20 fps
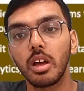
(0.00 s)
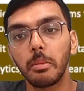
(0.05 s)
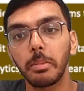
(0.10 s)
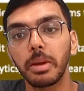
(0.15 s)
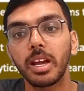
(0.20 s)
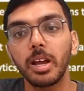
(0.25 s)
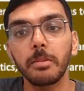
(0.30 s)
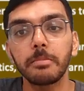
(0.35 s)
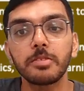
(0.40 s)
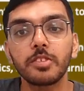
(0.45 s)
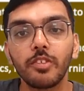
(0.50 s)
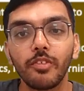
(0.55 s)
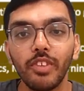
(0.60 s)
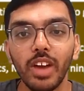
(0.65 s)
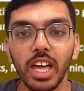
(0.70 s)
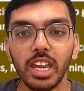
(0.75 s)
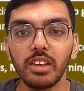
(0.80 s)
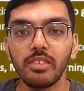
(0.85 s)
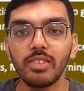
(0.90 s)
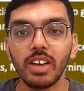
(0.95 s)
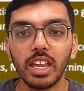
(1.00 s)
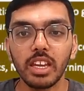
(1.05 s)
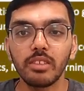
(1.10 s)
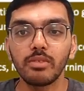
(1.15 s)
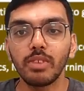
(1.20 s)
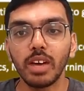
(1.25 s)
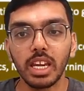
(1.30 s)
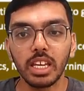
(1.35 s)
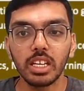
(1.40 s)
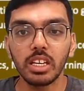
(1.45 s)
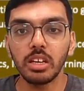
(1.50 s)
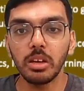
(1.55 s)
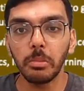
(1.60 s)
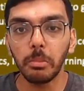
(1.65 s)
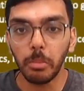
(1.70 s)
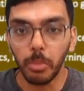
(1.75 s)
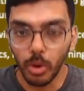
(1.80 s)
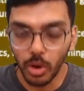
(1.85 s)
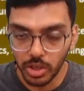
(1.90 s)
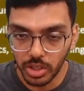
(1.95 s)
becomes very, very, very
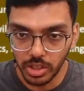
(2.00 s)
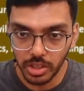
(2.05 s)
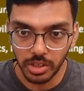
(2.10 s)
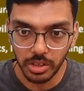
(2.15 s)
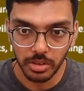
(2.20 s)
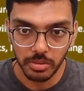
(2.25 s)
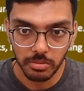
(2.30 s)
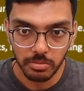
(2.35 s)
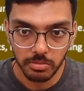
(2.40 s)
important.